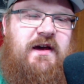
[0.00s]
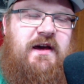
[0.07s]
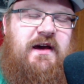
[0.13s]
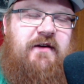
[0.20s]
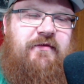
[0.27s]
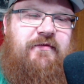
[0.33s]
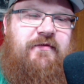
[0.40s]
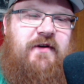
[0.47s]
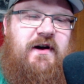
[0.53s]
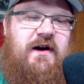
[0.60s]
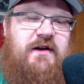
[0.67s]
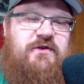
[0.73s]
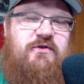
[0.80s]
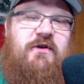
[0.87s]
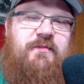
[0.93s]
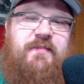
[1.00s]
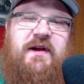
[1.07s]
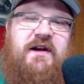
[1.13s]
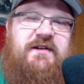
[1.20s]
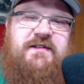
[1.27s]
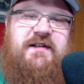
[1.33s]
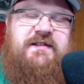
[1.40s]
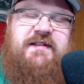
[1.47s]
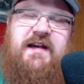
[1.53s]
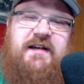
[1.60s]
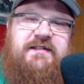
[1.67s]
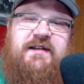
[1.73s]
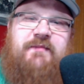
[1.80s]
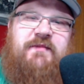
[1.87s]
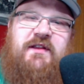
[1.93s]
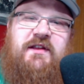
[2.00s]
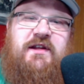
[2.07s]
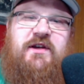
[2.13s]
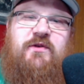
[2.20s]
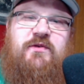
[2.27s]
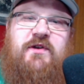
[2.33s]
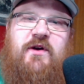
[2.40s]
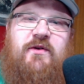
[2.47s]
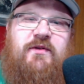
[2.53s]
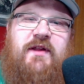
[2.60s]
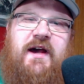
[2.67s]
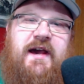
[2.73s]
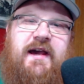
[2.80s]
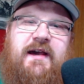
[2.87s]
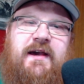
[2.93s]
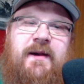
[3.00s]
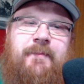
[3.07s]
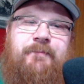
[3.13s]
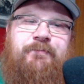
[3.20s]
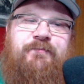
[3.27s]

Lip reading: If Jordan Peterson's saying something that you don't like,